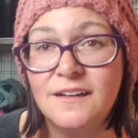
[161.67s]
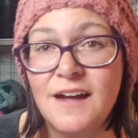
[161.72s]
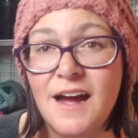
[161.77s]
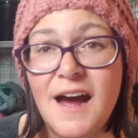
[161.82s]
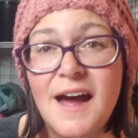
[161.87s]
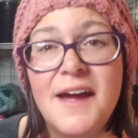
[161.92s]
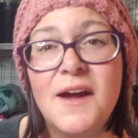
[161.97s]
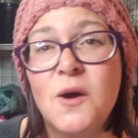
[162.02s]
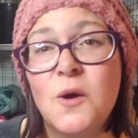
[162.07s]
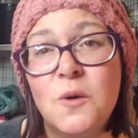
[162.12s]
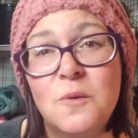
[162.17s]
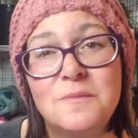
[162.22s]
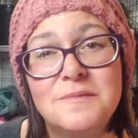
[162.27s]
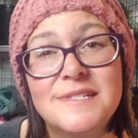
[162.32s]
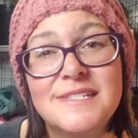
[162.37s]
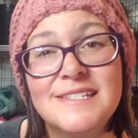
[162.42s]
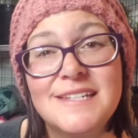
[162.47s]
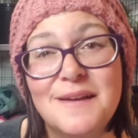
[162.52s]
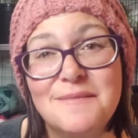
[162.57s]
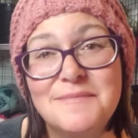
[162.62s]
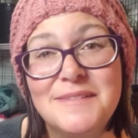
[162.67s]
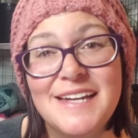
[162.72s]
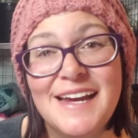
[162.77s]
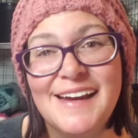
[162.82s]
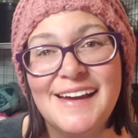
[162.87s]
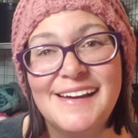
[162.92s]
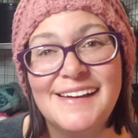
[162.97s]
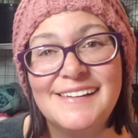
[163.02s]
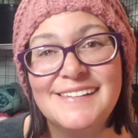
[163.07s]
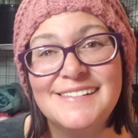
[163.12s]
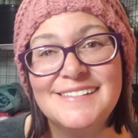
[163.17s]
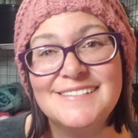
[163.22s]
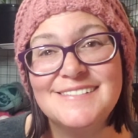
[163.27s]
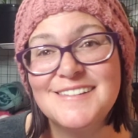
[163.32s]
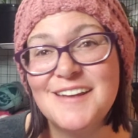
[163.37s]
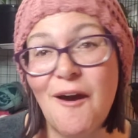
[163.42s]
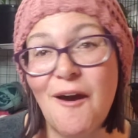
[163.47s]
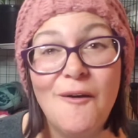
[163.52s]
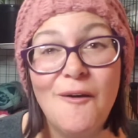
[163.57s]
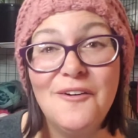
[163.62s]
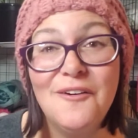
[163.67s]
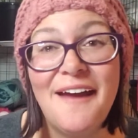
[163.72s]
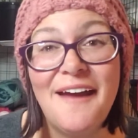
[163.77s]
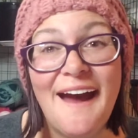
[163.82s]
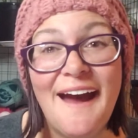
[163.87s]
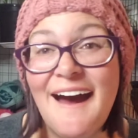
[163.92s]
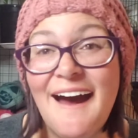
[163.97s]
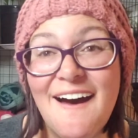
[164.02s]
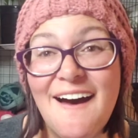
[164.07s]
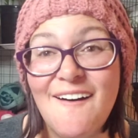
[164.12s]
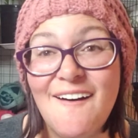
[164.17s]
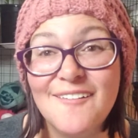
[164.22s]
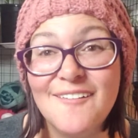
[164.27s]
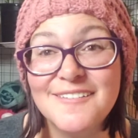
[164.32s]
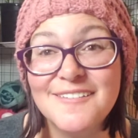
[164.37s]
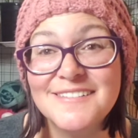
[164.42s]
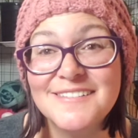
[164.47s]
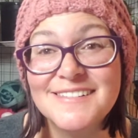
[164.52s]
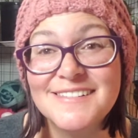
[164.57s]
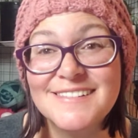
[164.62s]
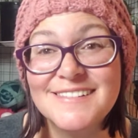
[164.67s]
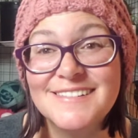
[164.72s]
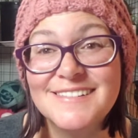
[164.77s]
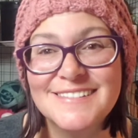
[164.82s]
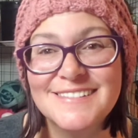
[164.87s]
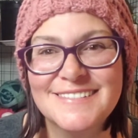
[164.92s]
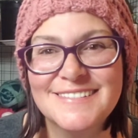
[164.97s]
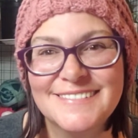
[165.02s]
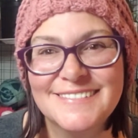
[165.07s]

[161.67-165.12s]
I hope someday to own a house.